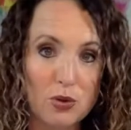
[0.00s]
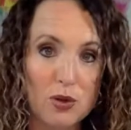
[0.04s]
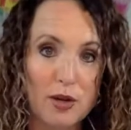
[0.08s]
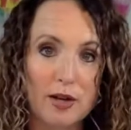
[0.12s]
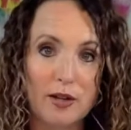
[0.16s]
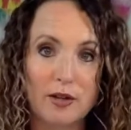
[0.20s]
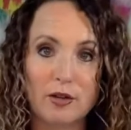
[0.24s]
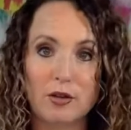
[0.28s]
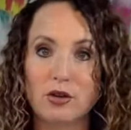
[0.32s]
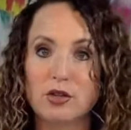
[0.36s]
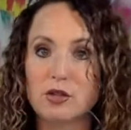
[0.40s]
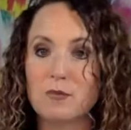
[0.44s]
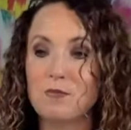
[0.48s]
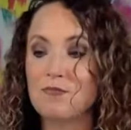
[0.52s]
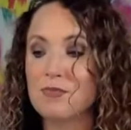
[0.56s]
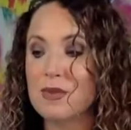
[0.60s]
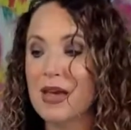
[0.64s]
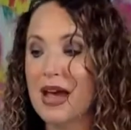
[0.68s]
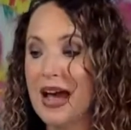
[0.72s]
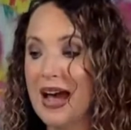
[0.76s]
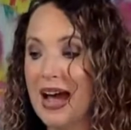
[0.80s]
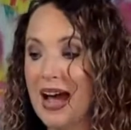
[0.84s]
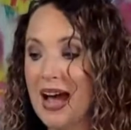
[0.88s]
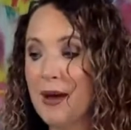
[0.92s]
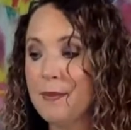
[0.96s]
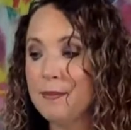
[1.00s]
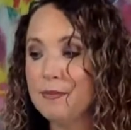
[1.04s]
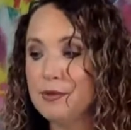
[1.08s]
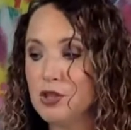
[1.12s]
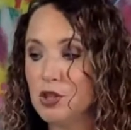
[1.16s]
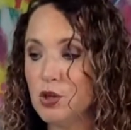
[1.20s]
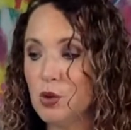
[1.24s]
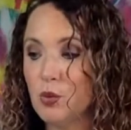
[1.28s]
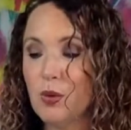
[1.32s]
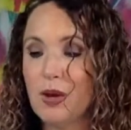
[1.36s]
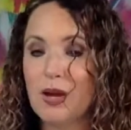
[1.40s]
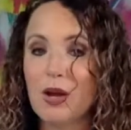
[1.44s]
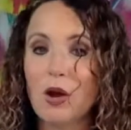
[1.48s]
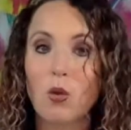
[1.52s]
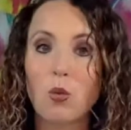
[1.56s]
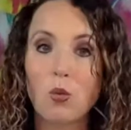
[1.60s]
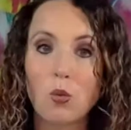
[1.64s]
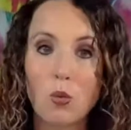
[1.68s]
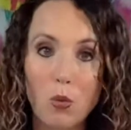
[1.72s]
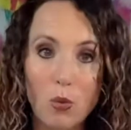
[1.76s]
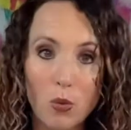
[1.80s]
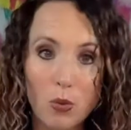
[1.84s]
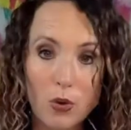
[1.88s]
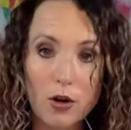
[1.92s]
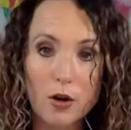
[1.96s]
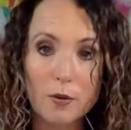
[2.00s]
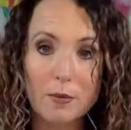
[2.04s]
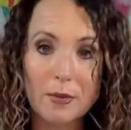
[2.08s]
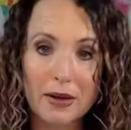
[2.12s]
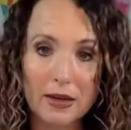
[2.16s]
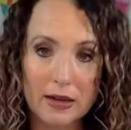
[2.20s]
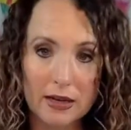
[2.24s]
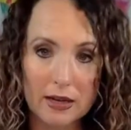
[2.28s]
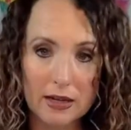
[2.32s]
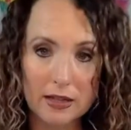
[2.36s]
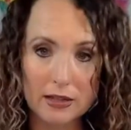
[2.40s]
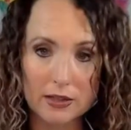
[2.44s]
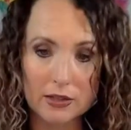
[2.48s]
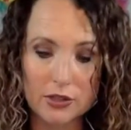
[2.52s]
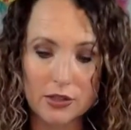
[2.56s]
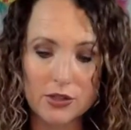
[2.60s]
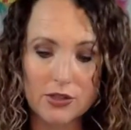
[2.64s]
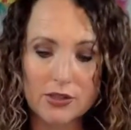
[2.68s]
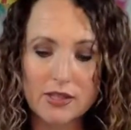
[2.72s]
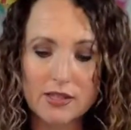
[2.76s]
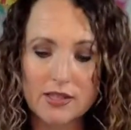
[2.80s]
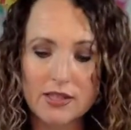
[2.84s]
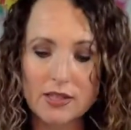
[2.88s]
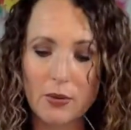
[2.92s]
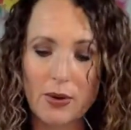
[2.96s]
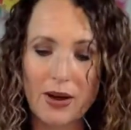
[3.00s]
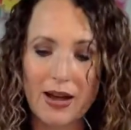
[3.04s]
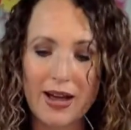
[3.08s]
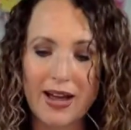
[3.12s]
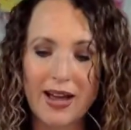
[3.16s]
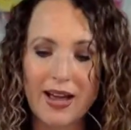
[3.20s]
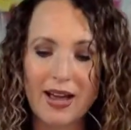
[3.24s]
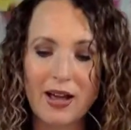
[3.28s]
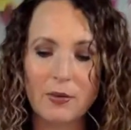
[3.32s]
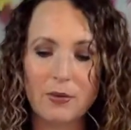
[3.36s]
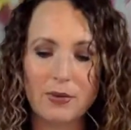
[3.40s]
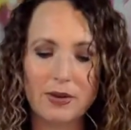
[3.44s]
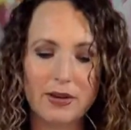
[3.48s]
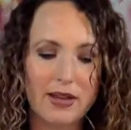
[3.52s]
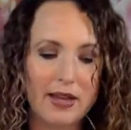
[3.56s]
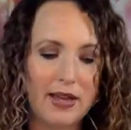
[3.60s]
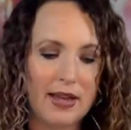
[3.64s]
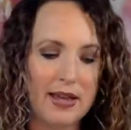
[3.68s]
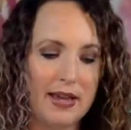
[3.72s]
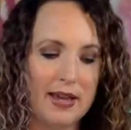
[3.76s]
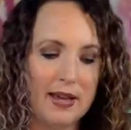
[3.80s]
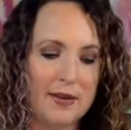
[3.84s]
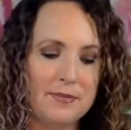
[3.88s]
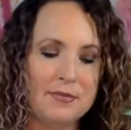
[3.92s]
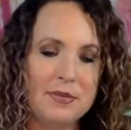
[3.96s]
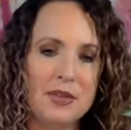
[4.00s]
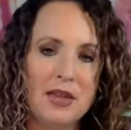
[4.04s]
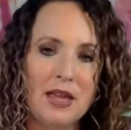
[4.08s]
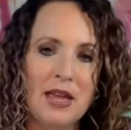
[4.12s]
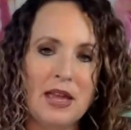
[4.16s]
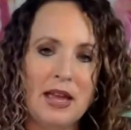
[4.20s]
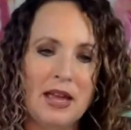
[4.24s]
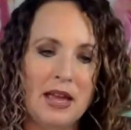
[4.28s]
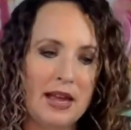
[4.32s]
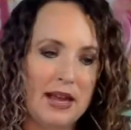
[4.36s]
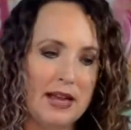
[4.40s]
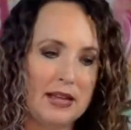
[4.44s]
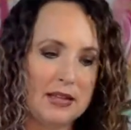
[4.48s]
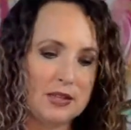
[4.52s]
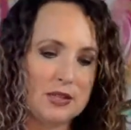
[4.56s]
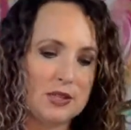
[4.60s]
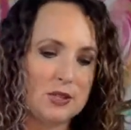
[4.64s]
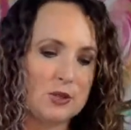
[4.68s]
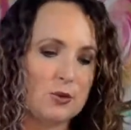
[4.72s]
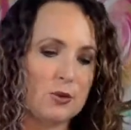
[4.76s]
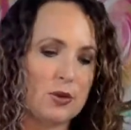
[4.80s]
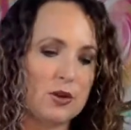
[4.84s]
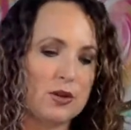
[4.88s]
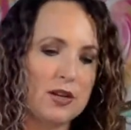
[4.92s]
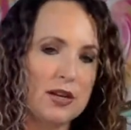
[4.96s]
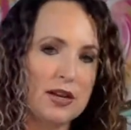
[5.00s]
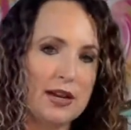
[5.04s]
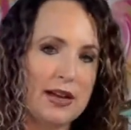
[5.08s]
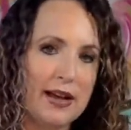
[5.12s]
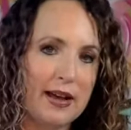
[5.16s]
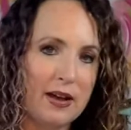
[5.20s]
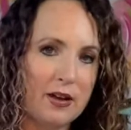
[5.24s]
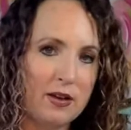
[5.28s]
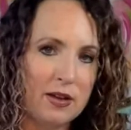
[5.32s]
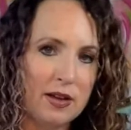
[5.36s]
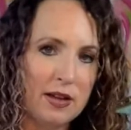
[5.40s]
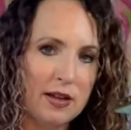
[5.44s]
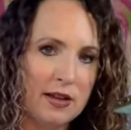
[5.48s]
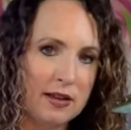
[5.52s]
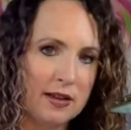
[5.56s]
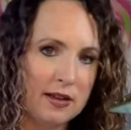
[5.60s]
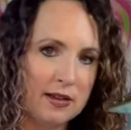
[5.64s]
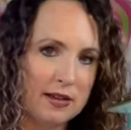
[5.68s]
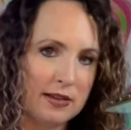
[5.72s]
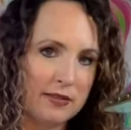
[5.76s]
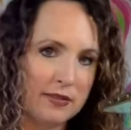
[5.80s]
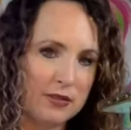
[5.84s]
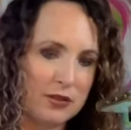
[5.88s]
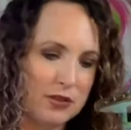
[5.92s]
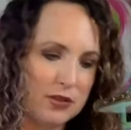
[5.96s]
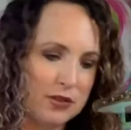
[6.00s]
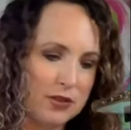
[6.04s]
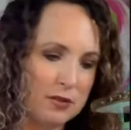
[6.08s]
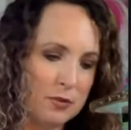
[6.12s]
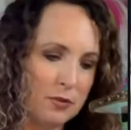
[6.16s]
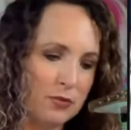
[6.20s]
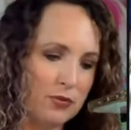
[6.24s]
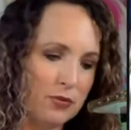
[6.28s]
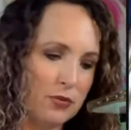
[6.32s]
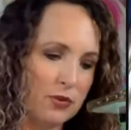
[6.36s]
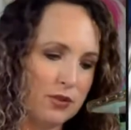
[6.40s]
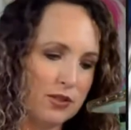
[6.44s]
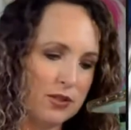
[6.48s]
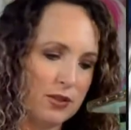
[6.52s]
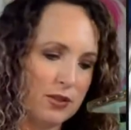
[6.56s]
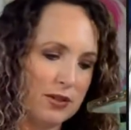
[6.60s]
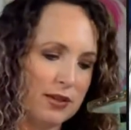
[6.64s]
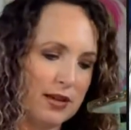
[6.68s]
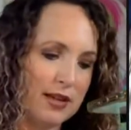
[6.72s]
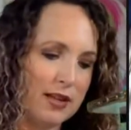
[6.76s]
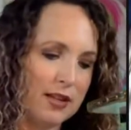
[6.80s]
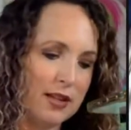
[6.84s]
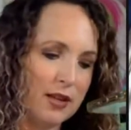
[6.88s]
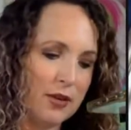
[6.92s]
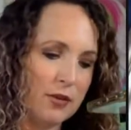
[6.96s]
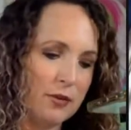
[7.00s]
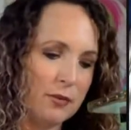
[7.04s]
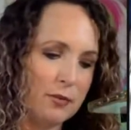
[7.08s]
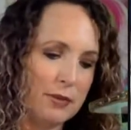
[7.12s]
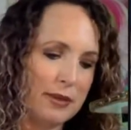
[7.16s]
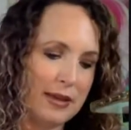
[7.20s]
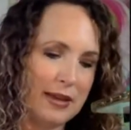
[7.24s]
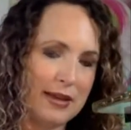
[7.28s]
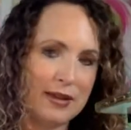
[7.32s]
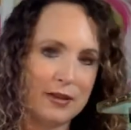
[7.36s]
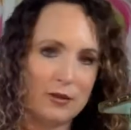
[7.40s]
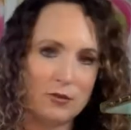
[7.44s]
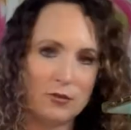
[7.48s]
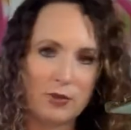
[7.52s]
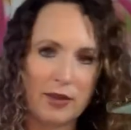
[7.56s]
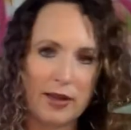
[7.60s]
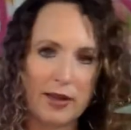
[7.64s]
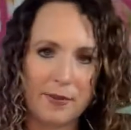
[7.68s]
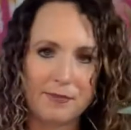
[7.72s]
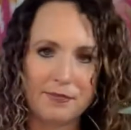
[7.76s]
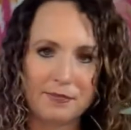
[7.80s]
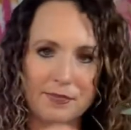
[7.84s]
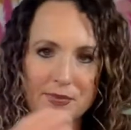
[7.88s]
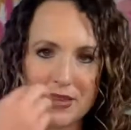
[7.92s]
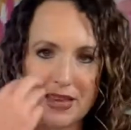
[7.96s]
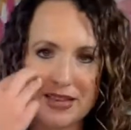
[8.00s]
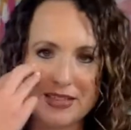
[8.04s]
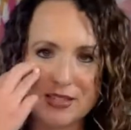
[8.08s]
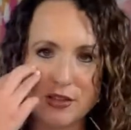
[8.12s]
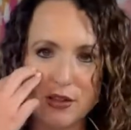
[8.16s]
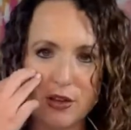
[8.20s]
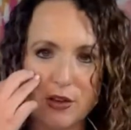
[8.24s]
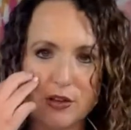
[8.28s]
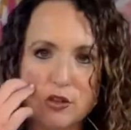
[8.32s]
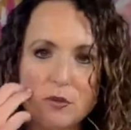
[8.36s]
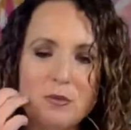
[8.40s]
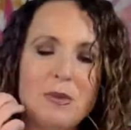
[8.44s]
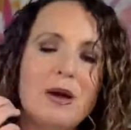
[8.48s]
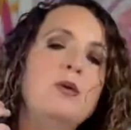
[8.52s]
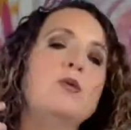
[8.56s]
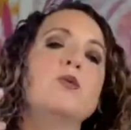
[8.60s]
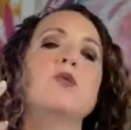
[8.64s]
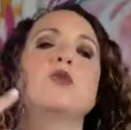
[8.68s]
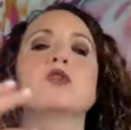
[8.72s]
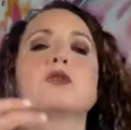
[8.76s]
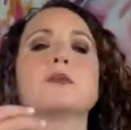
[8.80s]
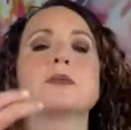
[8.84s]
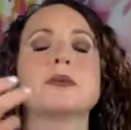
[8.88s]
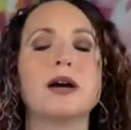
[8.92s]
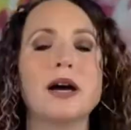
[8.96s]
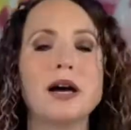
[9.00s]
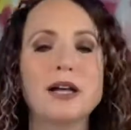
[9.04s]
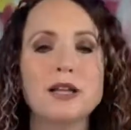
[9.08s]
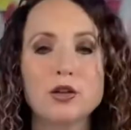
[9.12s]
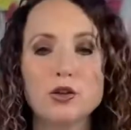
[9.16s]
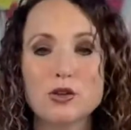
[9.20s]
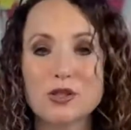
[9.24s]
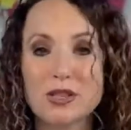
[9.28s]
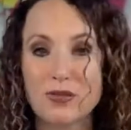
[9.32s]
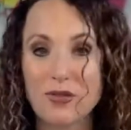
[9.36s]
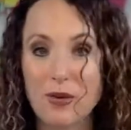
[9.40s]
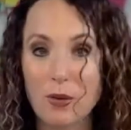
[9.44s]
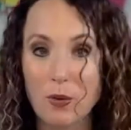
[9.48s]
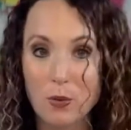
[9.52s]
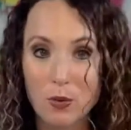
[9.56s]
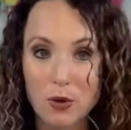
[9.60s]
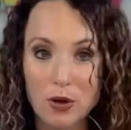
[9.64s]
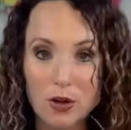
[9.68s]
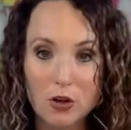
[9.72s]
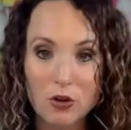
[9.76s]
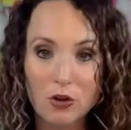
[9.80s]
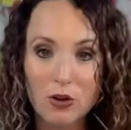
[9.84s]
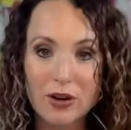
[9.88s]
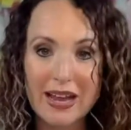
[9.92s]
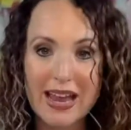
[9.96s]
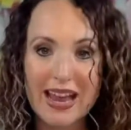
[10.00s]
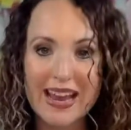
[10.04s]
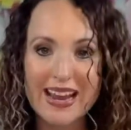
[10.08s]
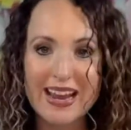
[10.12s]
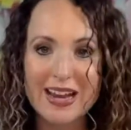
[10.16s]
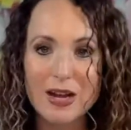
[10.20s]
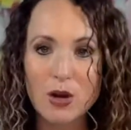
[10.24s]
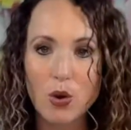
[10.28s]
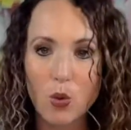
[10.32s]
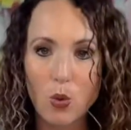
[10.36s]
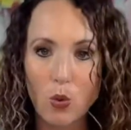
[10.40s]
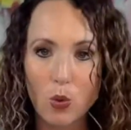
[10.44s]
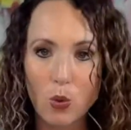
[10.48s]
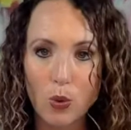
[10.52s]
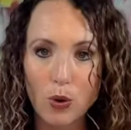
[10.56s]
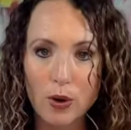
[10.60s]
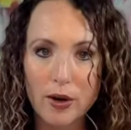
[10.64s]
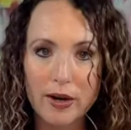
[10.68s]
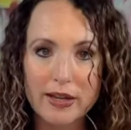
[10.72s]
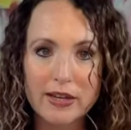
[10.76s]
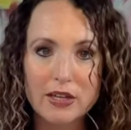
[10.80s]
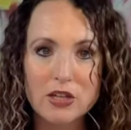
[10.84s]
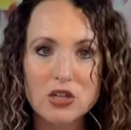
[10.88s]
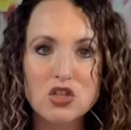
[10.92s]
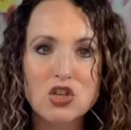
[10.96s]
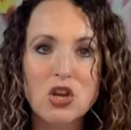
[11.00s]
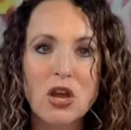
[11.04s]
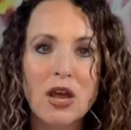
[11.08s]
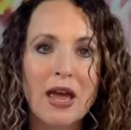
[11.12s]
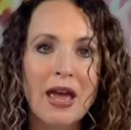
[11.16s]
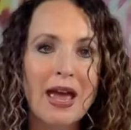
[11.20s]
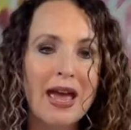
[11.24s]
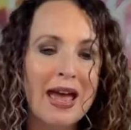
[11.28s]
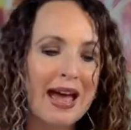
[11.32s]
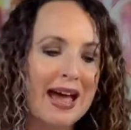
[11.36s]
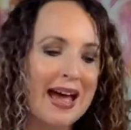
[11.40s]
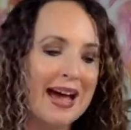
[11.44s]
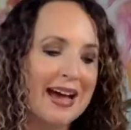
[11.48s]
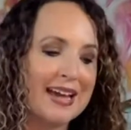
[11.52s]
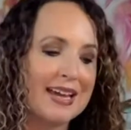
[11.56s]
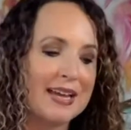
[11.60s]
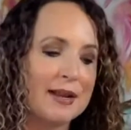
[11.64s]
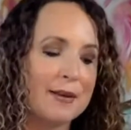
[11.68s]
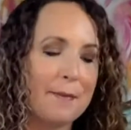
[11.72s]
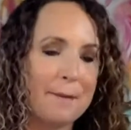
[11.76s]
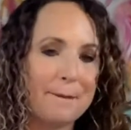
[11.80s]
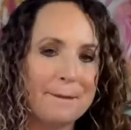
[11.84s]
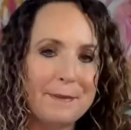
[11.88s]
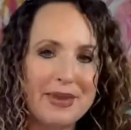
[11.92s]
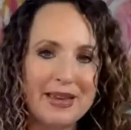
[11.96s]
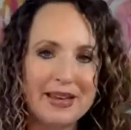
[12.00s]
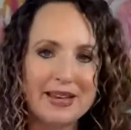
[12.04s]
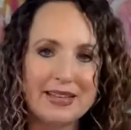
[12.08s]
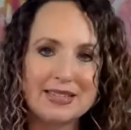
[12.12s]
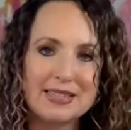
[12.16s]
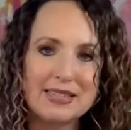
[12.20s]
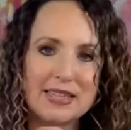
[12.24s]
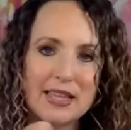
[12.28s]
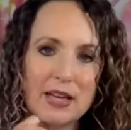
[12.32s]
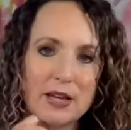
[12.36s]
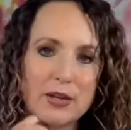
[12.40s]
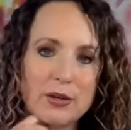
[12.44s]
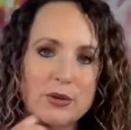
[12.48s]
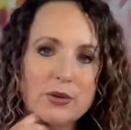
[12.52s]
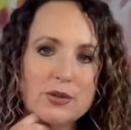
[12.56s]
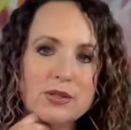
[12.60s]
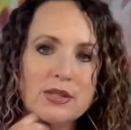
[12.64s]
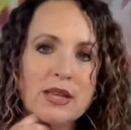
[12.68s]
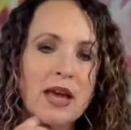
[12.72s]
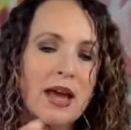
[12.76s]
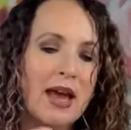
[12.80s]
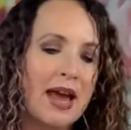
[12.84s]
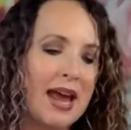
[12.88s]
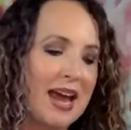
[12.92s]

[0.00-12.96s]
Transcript: colors. I'm doing warm colors, so I went ahead and squirted out, I've used them before. So yellow, pink, and red. Okay, so those are my warm colors. If I want to create an orange, I can mix those.